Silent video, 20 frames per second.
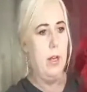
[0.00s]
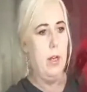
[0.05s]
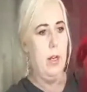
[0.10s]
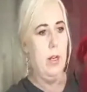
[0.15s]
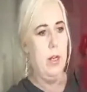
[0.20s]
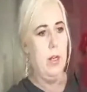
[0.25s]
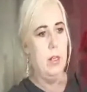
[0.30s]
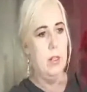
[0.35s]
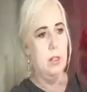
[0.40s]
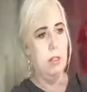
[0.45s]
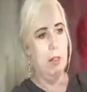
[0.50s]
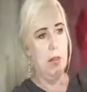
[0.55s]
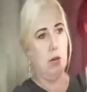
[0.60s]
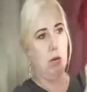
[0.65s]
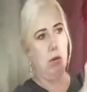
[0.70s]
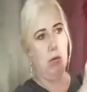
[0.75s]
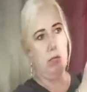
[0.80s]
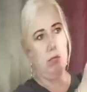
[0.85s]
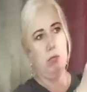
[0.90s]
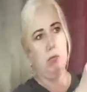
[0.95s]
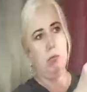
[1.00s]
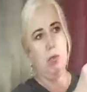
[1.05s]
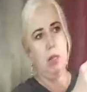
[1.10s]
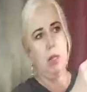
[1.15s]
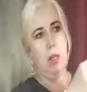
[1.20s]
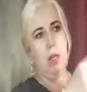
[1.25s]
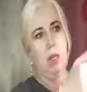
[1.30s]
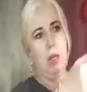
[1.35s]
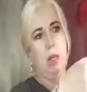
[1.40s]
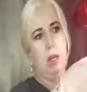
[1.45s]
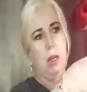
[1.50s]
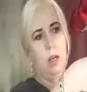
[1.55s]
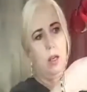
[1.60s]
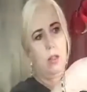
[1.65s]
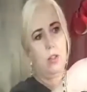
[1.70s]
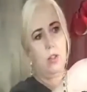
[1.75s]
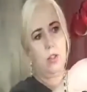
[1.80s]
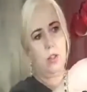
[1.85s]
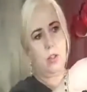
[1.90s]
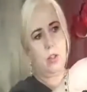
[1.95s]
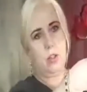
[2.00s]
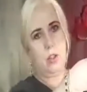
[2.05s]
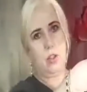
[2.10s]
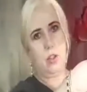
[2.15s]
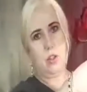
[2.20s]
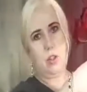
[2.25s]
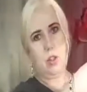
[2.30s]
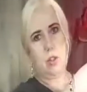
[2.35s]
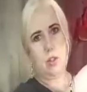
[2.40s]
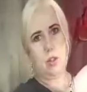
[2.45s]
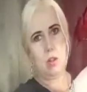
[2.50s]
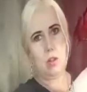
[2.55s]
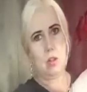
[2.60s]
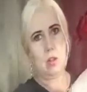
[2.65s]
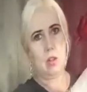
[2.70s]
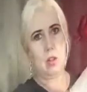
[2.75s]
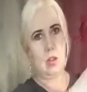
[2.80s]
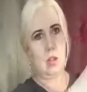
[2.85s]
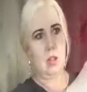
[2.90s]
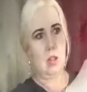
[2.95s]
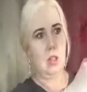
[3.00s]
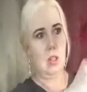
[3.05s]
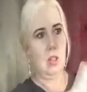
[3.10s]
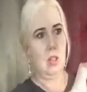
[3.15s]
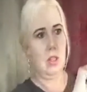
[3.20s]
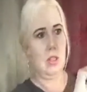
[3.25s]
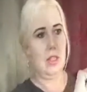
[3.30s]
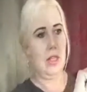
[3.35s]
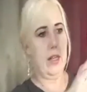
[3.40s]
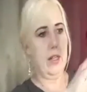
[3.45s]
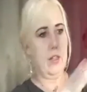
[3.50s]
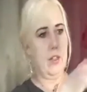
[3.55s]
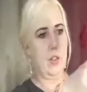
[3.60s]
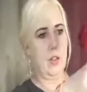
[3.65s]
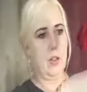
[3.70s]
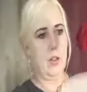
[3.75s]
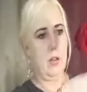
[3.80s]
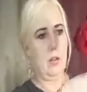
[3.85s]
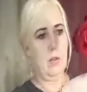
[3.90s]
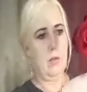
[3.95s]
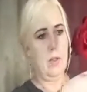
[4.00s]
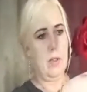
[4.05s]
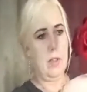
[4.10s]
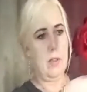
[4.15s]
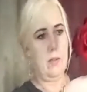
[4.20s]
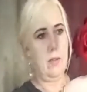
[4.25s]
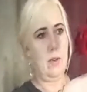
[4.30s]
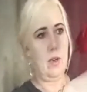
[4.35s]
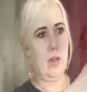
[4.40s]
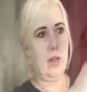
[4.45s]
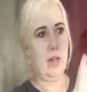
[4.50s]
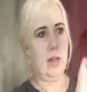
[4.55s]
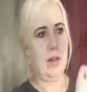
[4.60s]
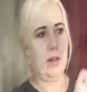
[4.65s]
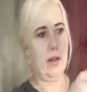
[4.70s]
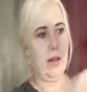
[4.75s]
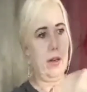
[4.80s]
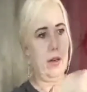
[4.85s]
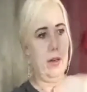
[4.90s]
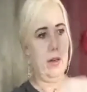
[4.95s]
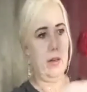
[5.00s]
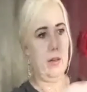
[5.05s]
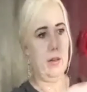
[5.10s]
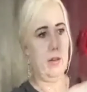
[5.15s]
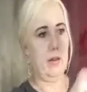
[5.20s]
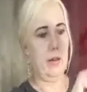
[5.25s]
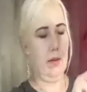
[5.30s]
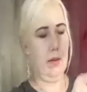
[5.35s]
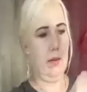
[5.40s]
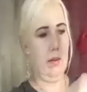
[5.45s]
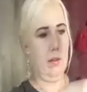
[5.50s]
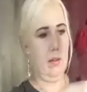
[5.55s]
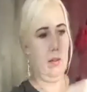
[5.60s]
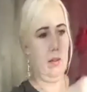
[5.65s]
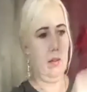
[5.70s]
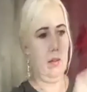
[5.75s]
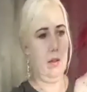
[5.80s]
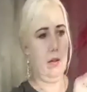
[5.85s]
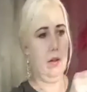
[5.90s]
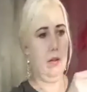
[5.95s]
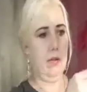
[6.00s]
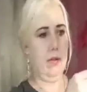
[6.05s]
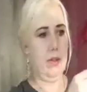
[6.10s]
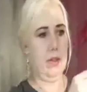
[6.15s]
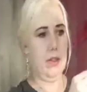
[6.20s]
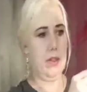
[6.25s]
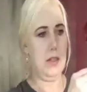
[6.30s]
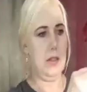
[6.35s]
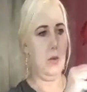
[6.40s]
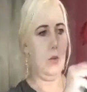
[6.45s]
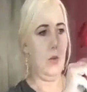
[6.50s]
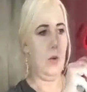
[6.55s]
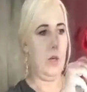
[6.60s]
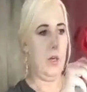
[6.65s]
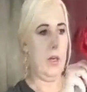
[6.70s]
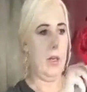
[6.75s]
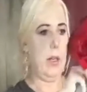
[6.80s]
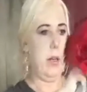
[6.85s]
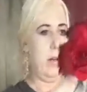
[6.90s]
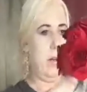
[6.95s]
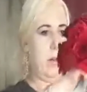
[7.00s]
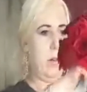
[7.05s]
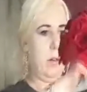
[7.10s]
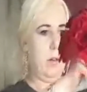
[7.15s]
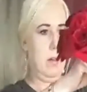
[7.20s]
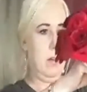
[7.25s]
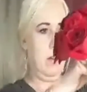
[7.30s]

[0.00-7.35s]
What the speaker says: here, so I just tie it around this wire, twist the wire,